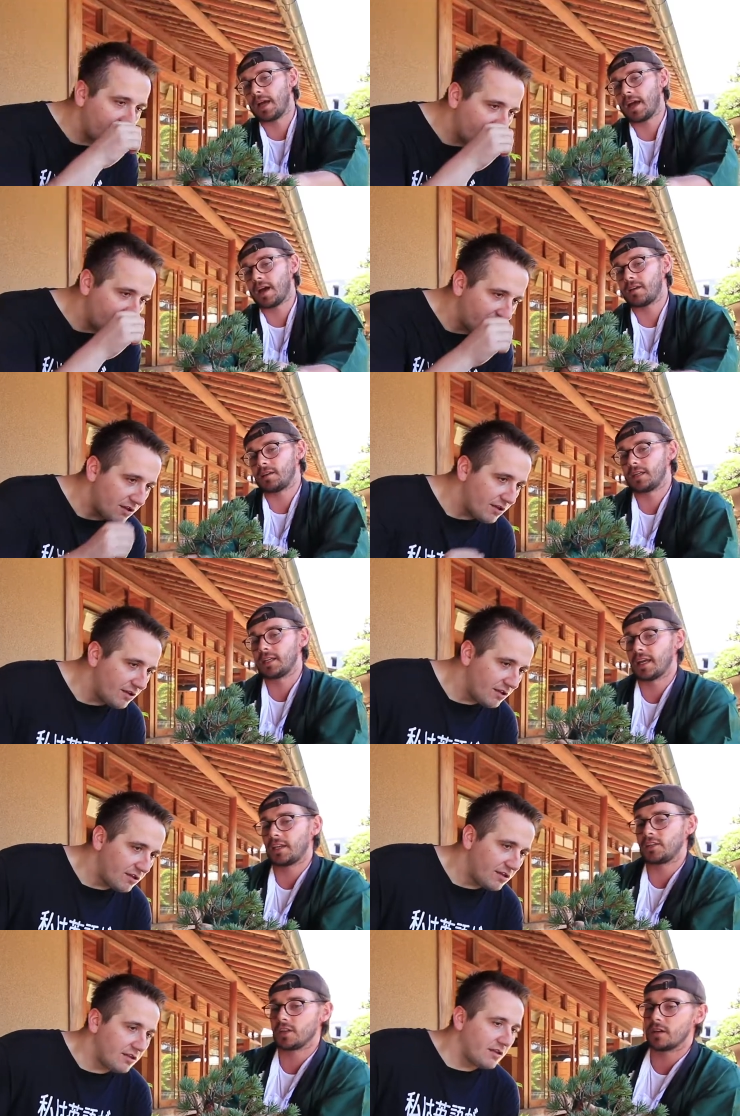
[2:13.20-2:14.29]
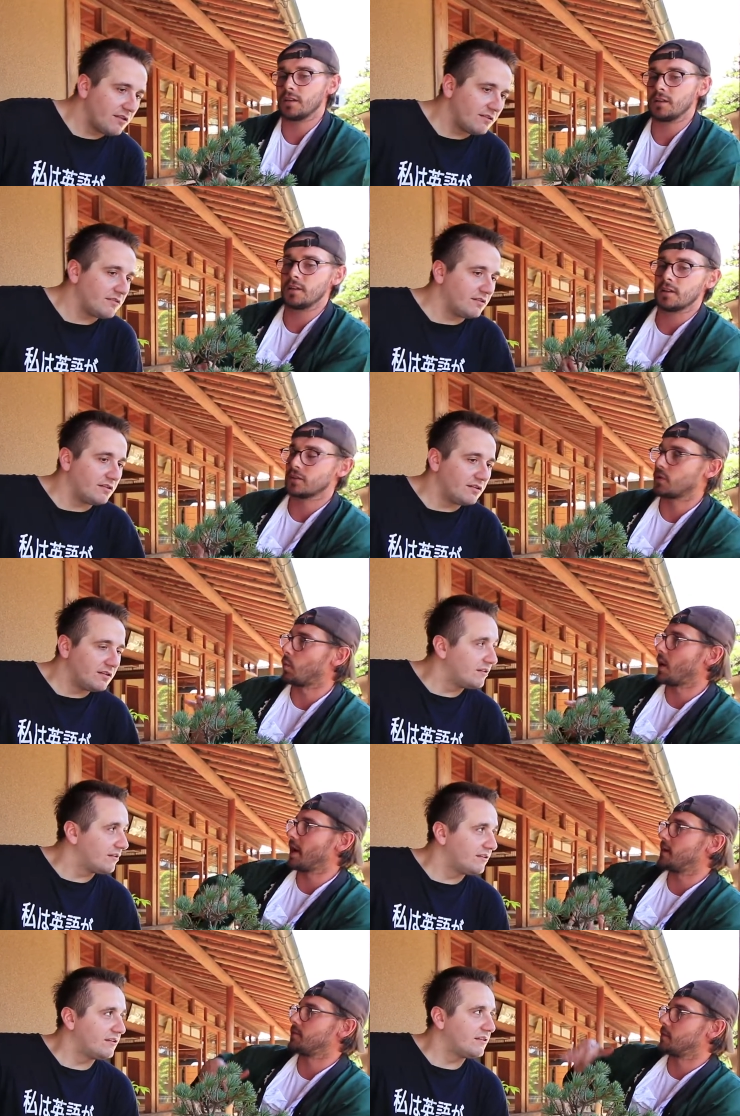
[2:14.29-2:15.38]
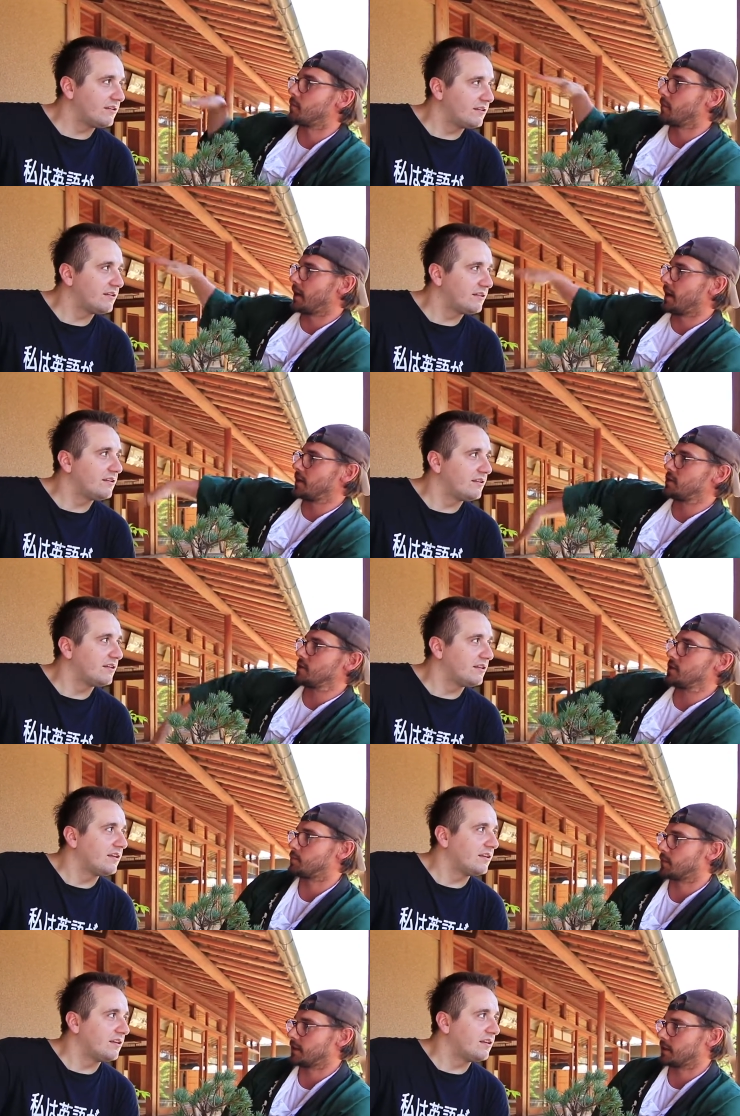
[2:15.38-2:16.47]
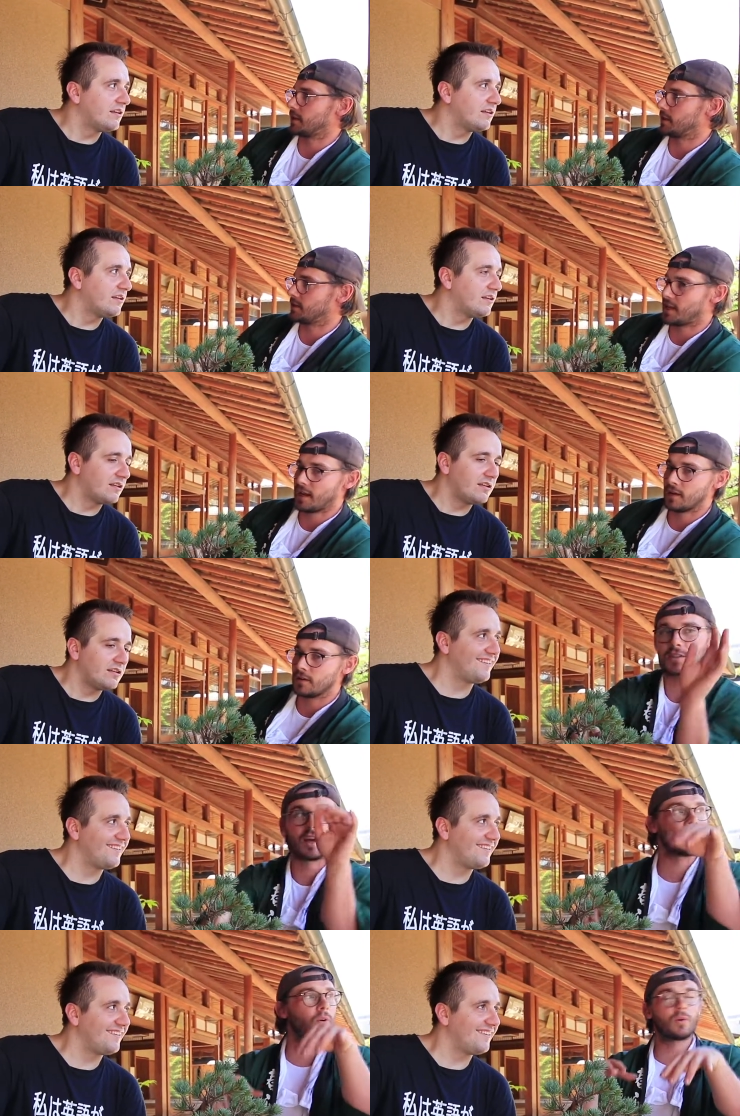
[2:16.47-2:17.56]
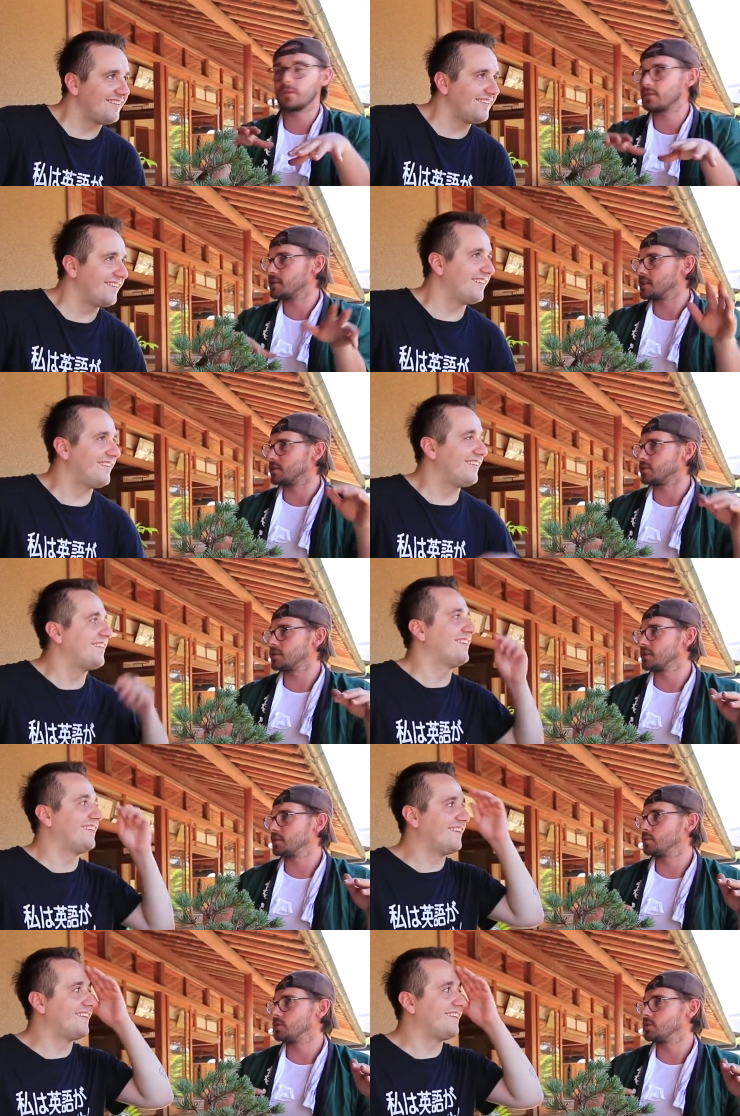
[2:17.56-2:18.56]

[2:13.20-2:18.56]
Speaker 1: were out in nature, mm. the weight of the branch is bringing it down. So you have all of this interesting